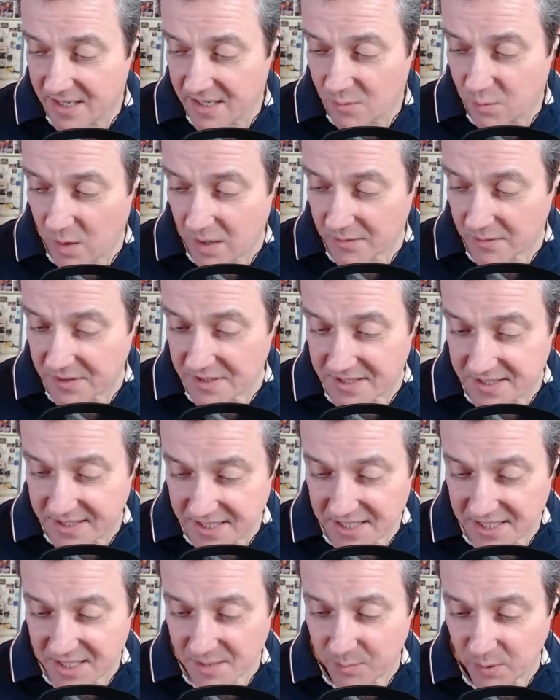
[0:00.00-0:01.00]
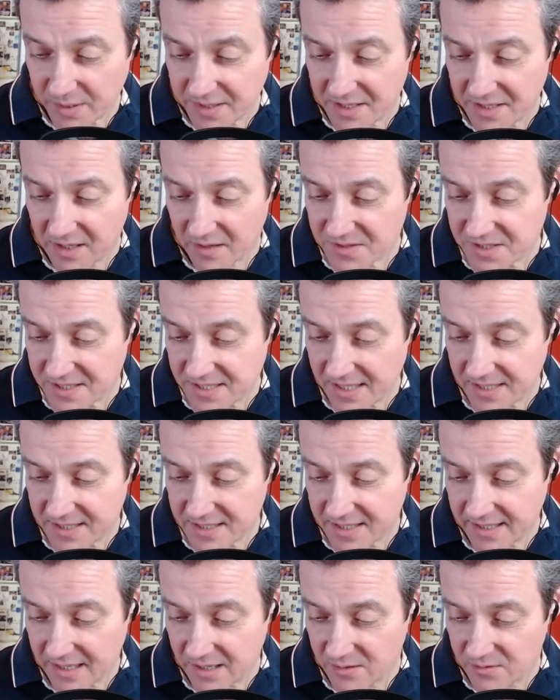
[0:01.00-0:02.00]
while the discipline of
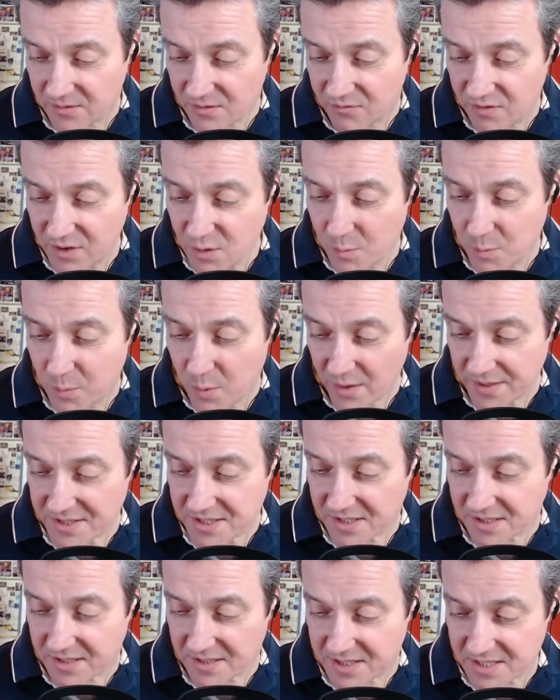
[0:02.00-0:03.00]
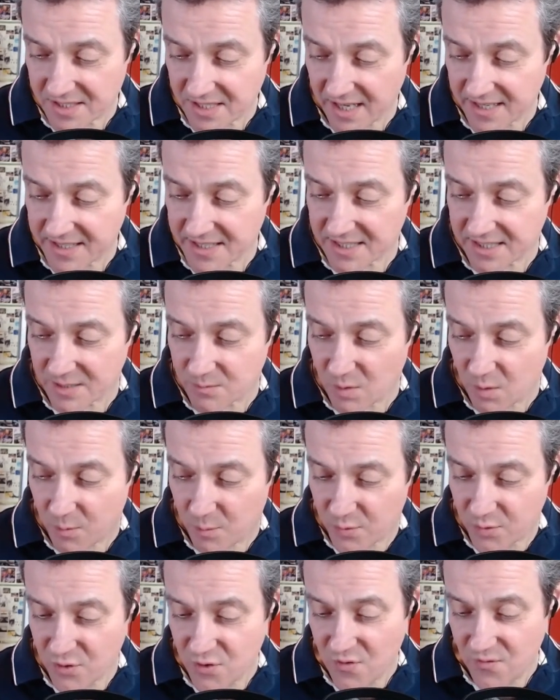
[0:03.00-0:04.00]
setting out the real points concisely will
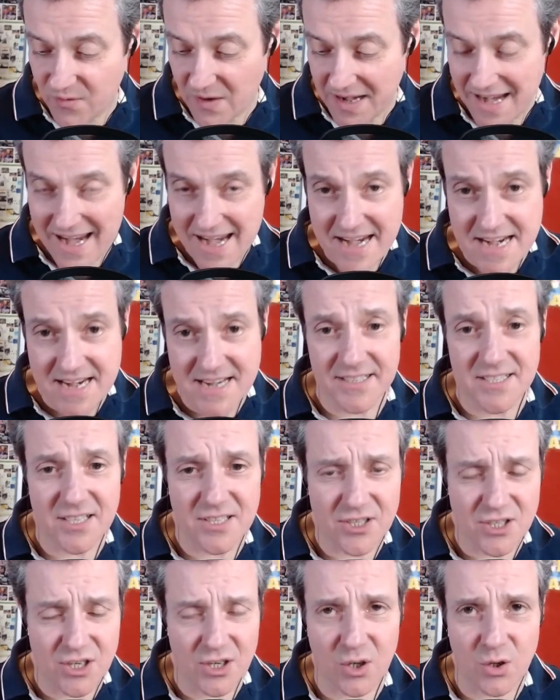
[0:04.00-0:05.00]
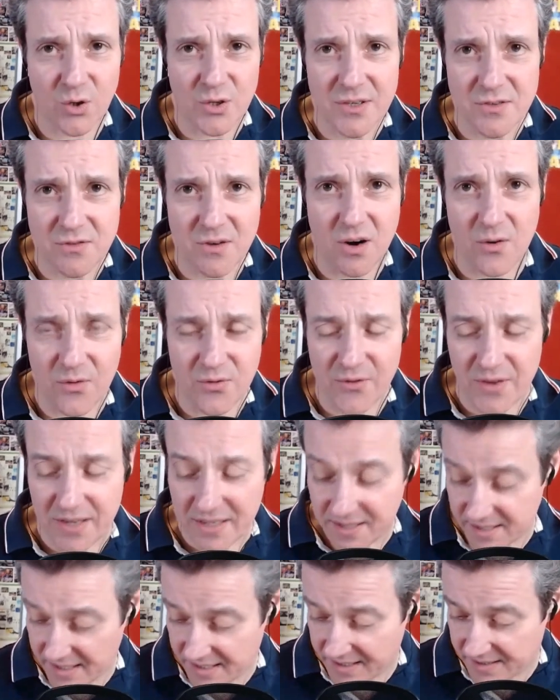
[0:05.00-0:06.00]
prove an aid to clearer
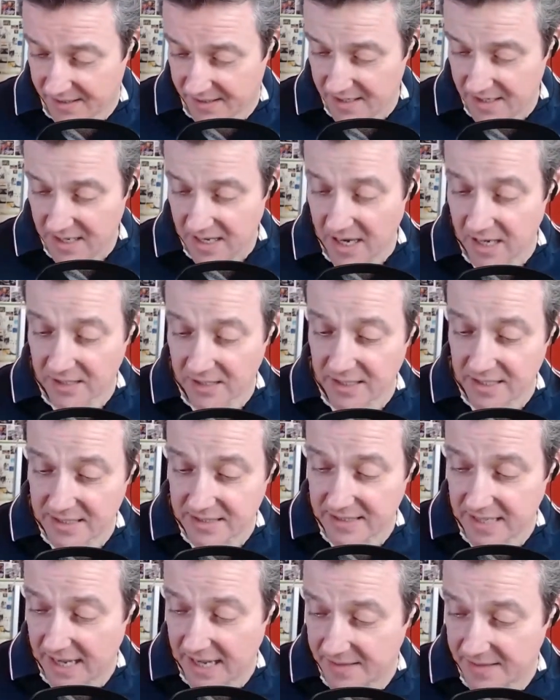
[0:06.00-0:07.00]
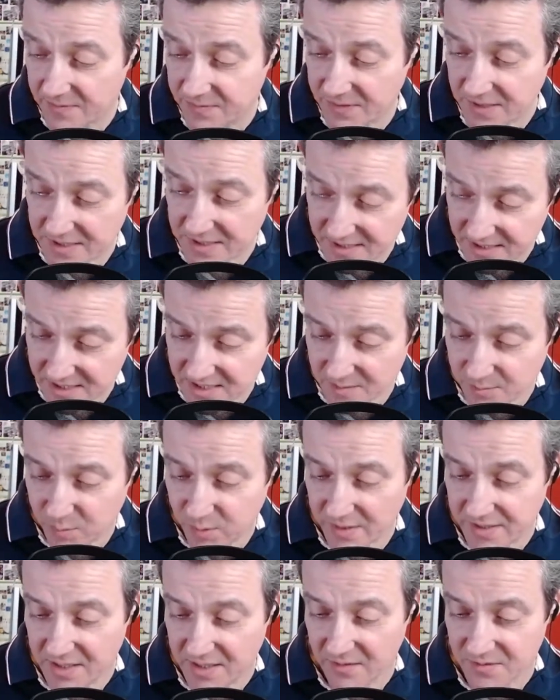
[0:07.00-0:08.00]
thinking. I like that. The
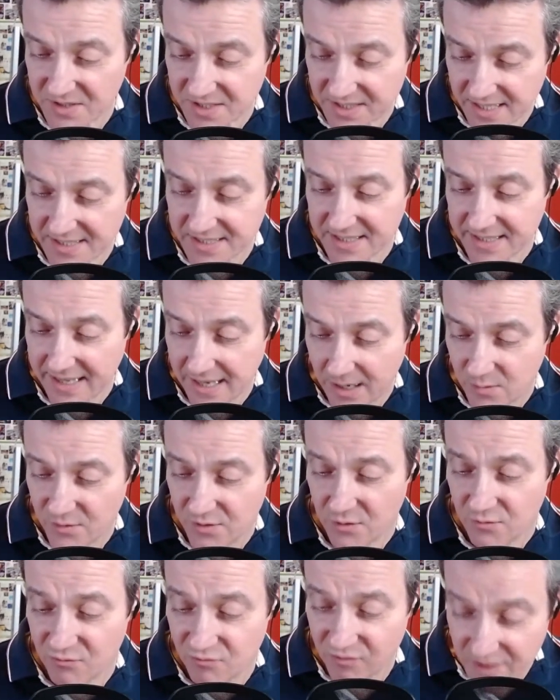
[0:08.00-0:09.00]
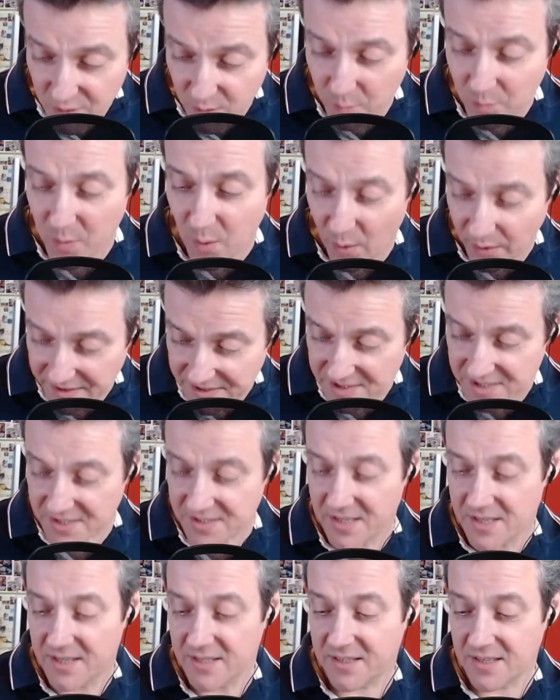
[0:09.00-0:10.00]
discipline of setting out the real points
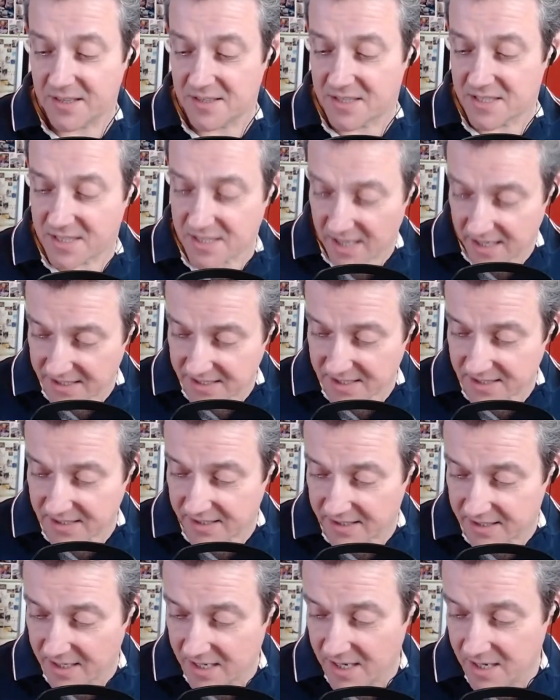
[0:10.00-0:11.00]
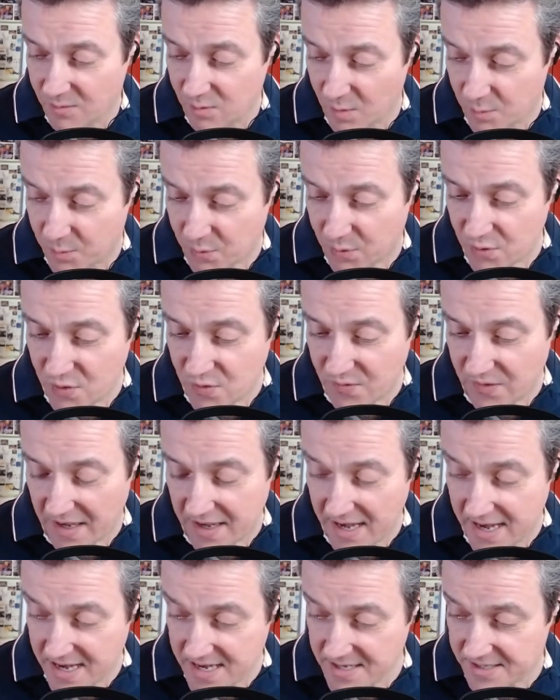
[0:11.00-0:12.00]
concisely will prove an
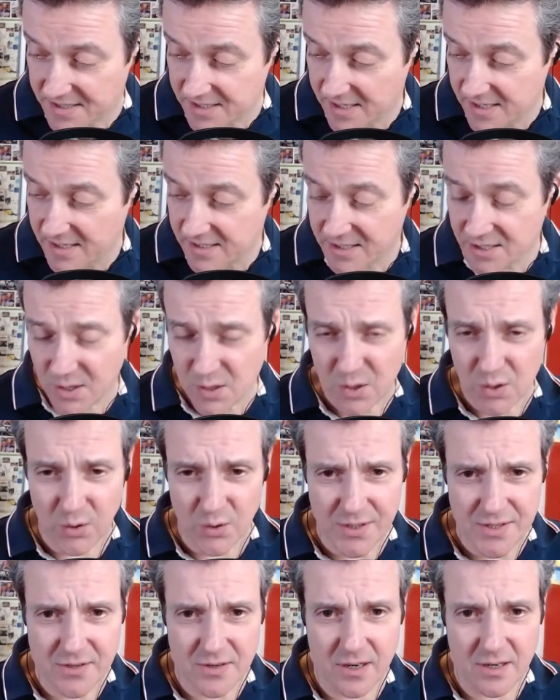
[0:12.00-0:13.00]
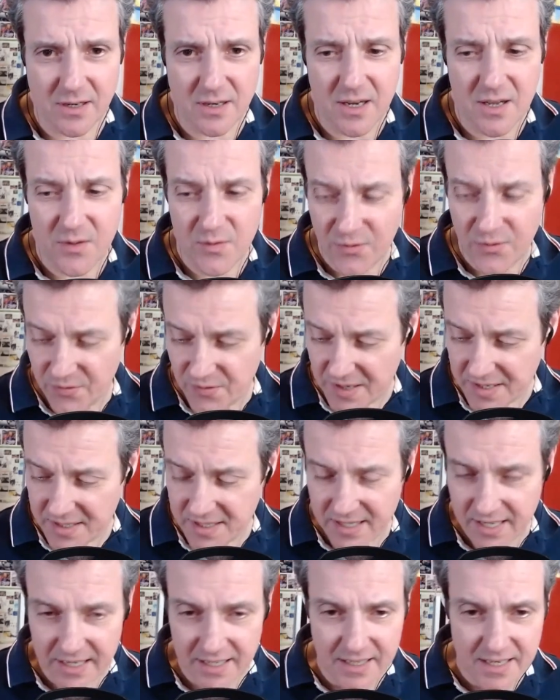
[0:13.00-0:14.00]
aid to clearer
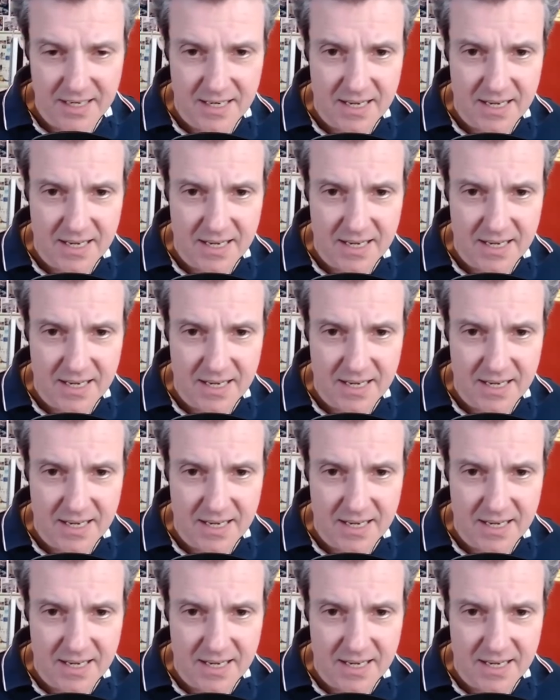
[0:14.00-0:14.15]
thinking.